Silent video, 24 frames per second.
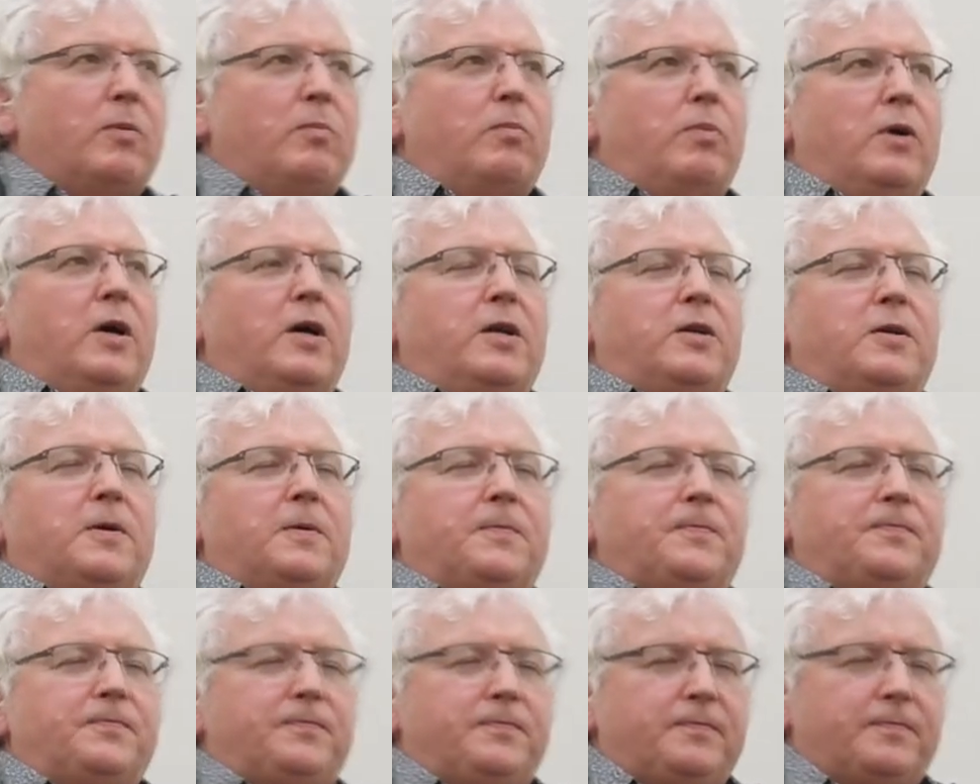But,
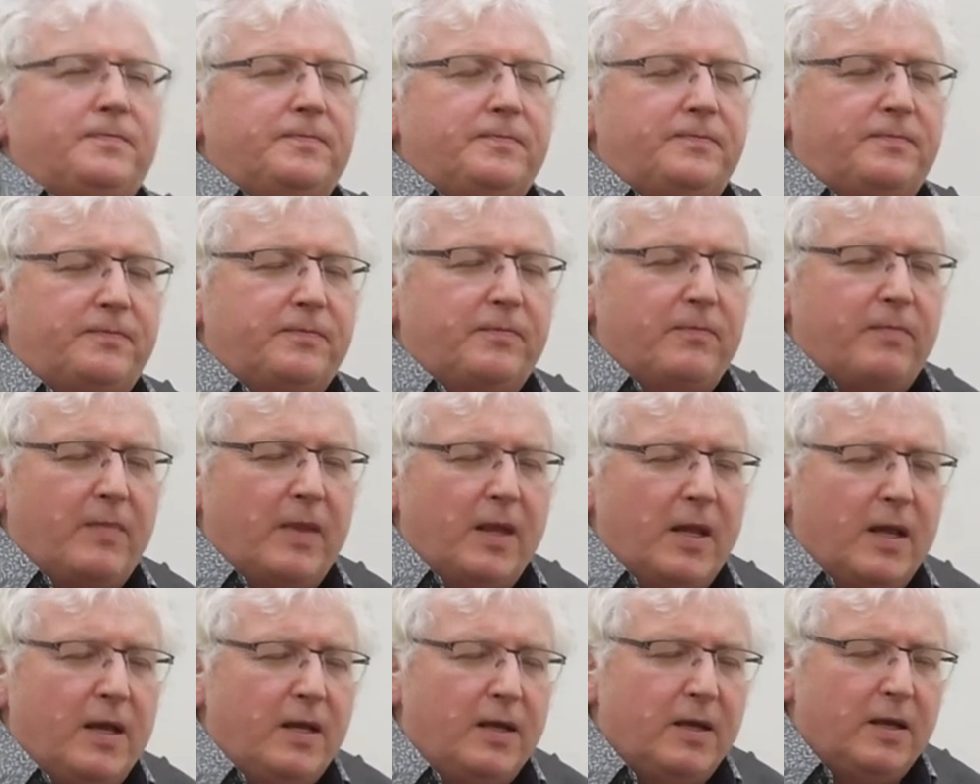
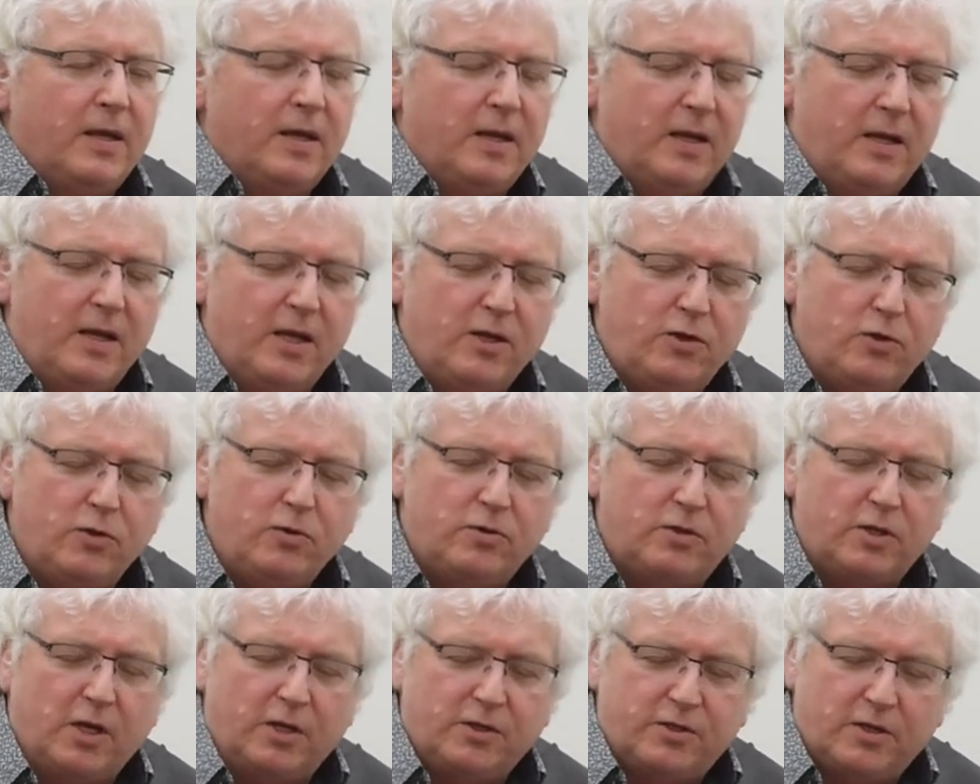and I do
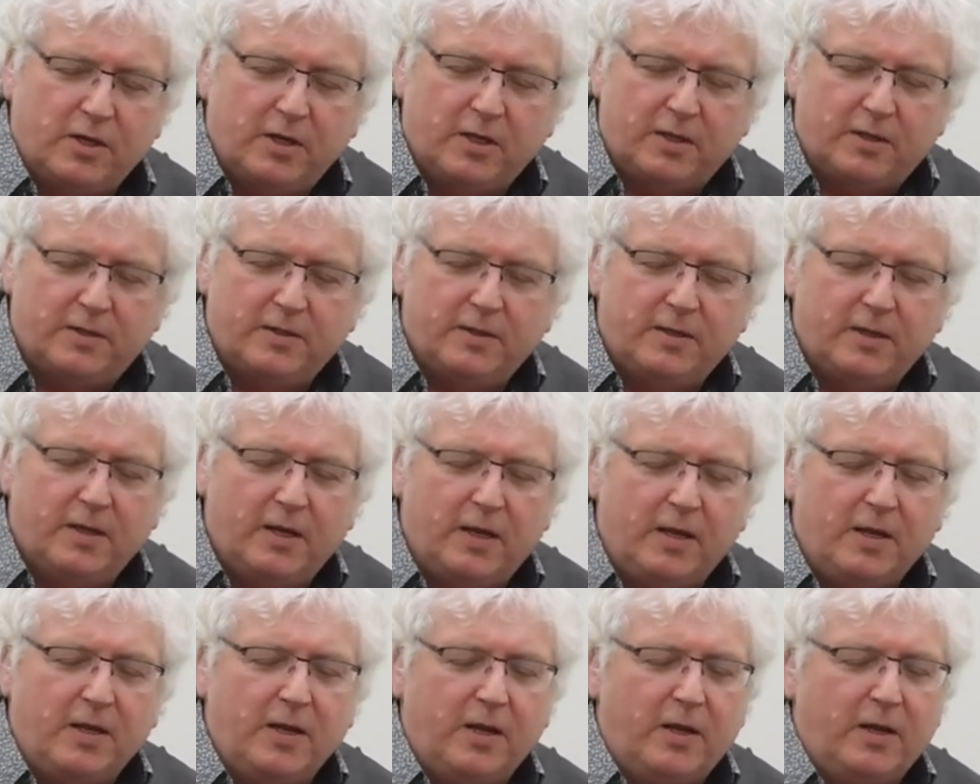touch on it
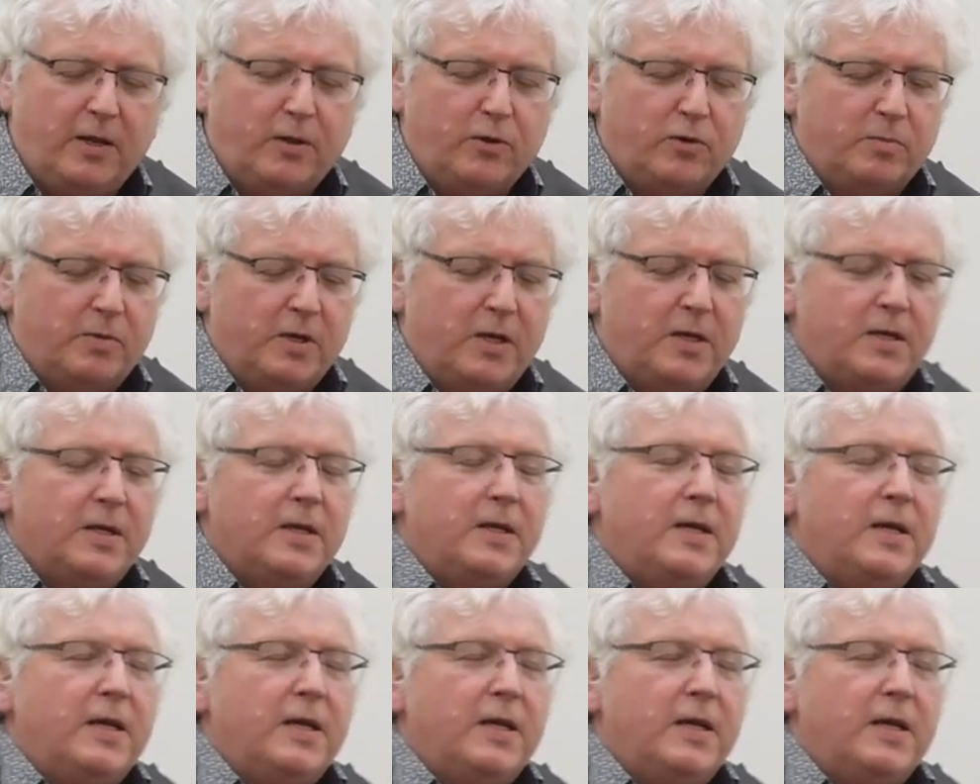in here a little bit,